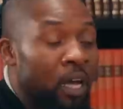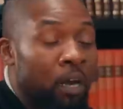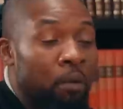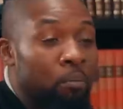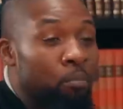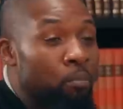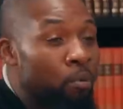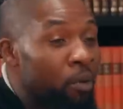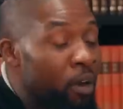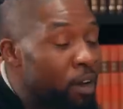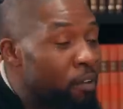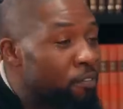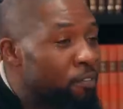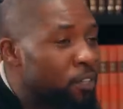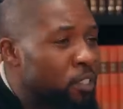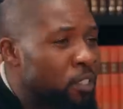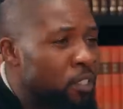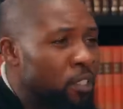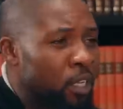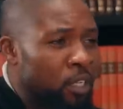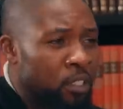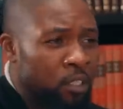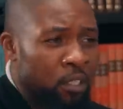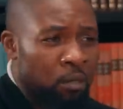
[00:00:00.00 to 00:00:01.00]
out of breath and
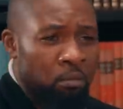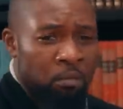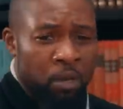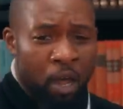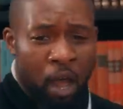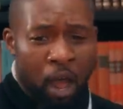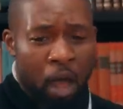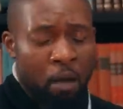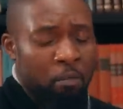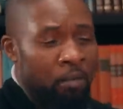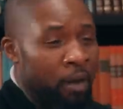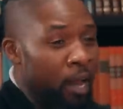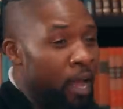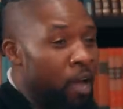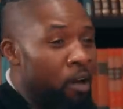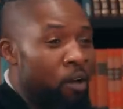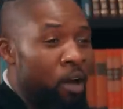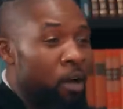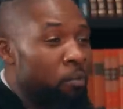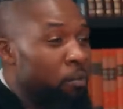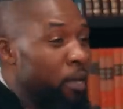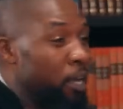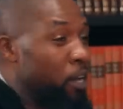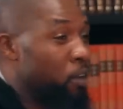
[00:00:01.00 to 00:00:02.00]
sex. I'm, I'm now.
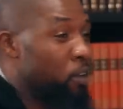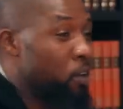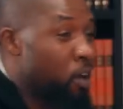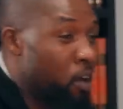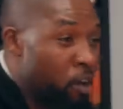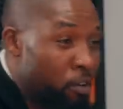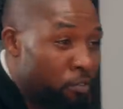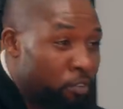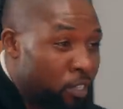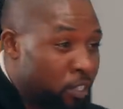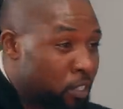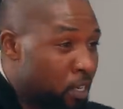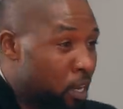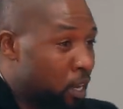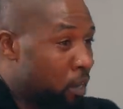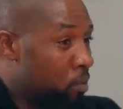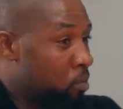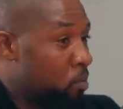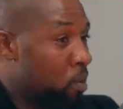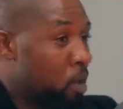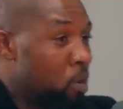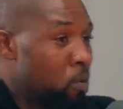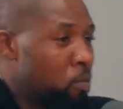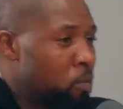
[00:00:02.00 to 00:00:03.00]
I'm getting nervous. Like,
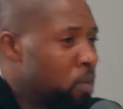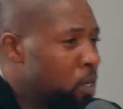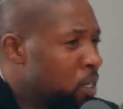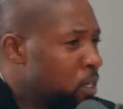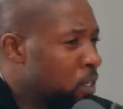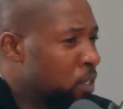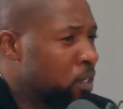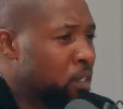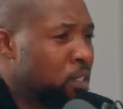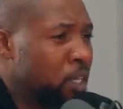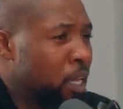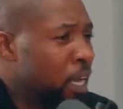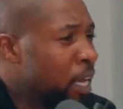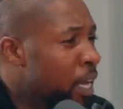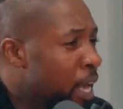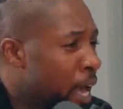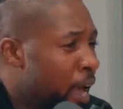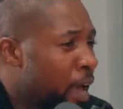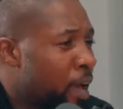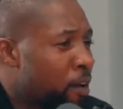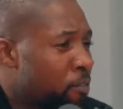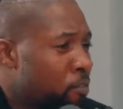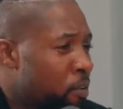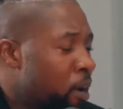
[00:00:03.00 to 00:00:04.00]
whoa, what does he
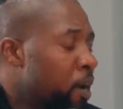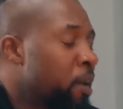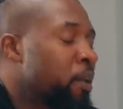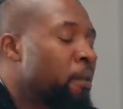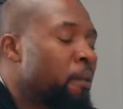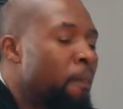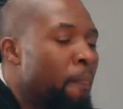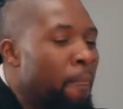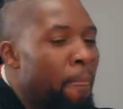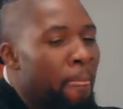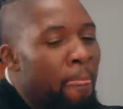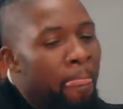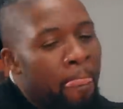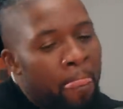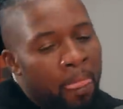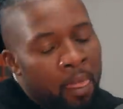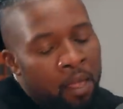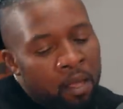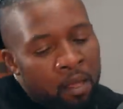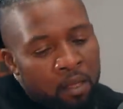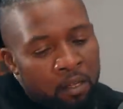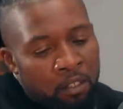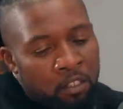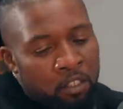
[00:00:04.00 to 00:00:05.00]
have, right?
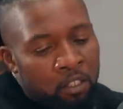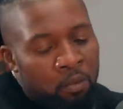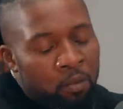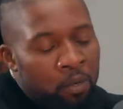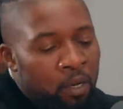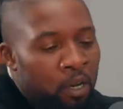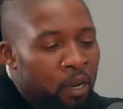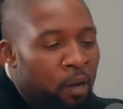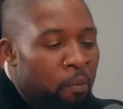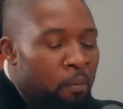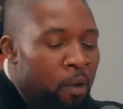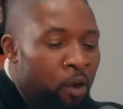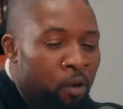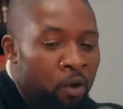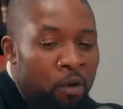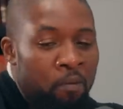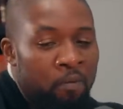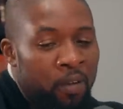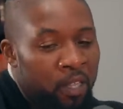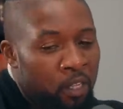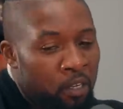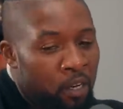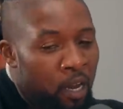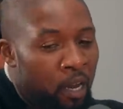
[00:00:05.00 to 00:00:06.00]
So we there. My
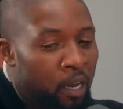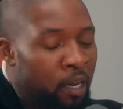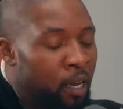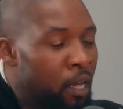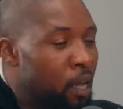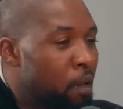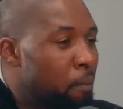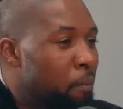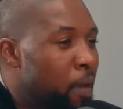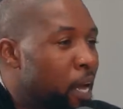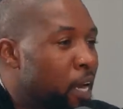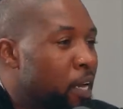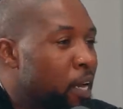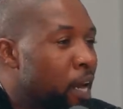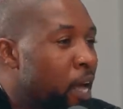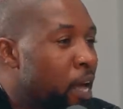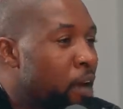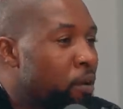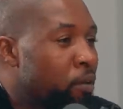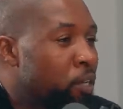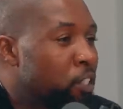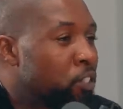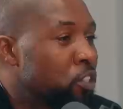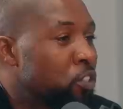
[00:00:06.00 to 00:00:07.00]
grandfather like lay him back
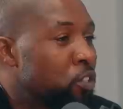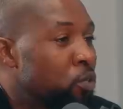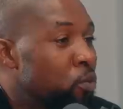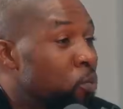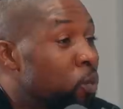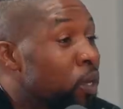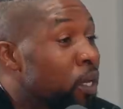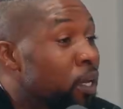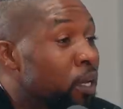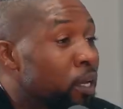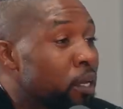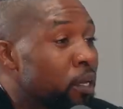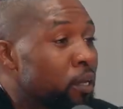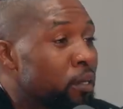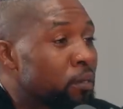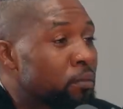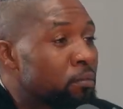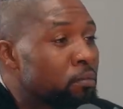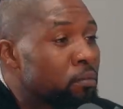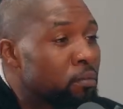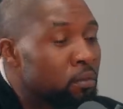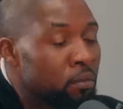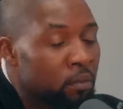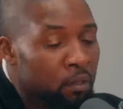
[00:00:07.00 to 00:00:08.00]
down. He's too weak.
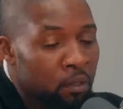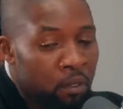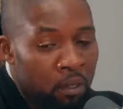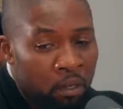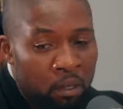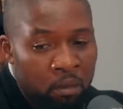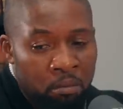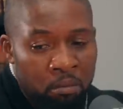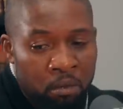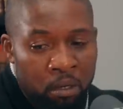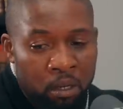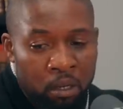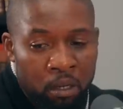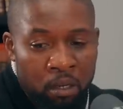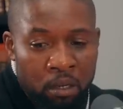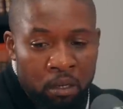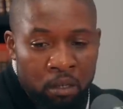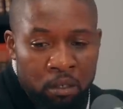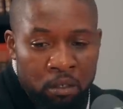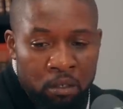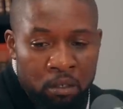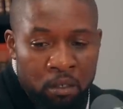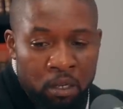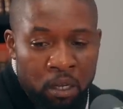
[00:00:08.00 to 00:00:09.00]
I'm like,
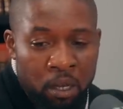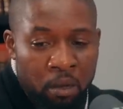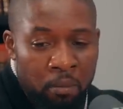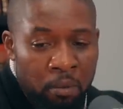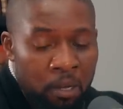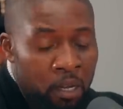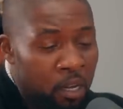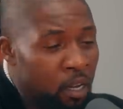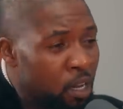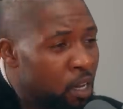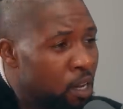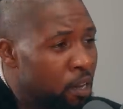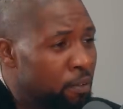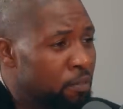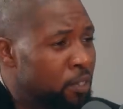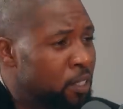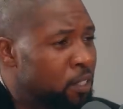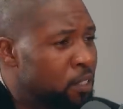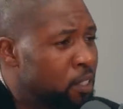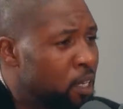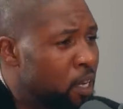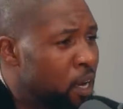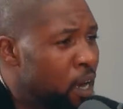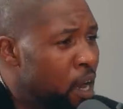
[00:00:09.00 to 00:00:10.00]
damn, he couldn't even
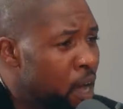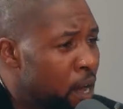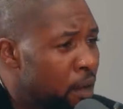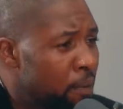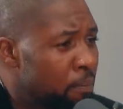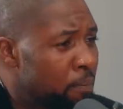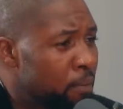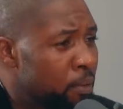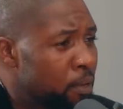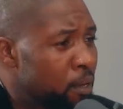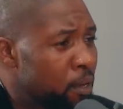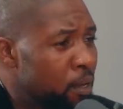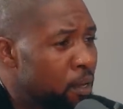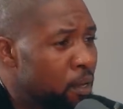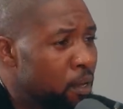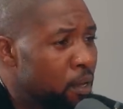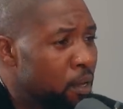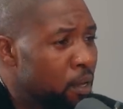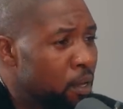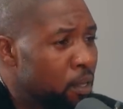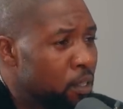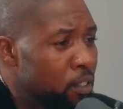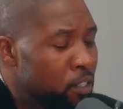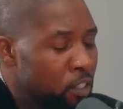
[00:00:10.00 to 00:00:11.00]
sit up.
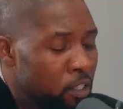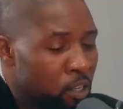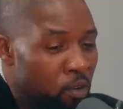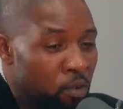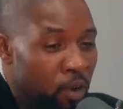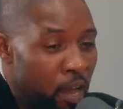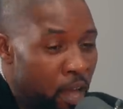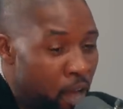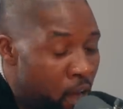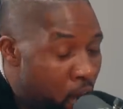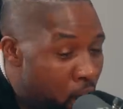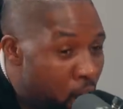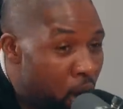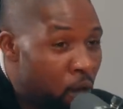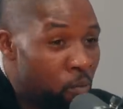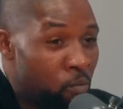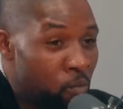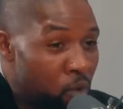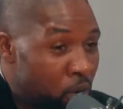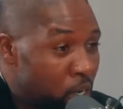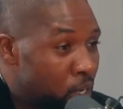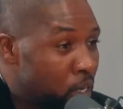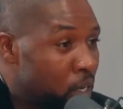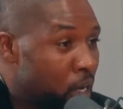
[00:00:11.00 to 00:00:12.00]
So now I'm
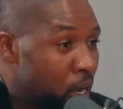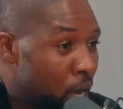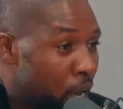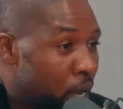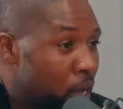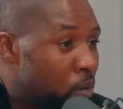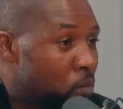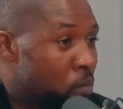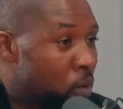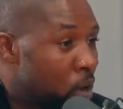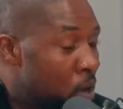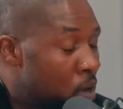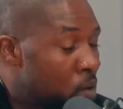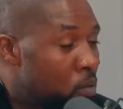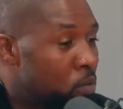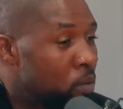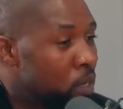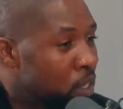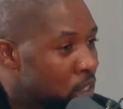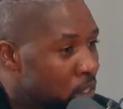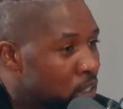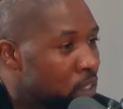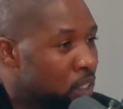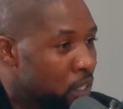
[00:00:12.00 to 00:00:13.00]
really like, whoa,
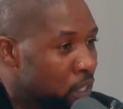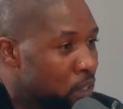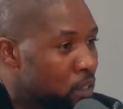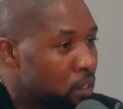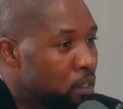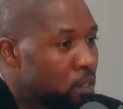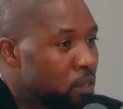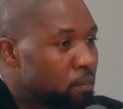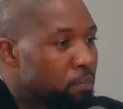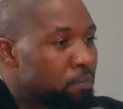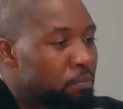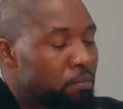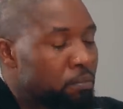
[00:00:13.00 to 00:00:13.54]
what is this?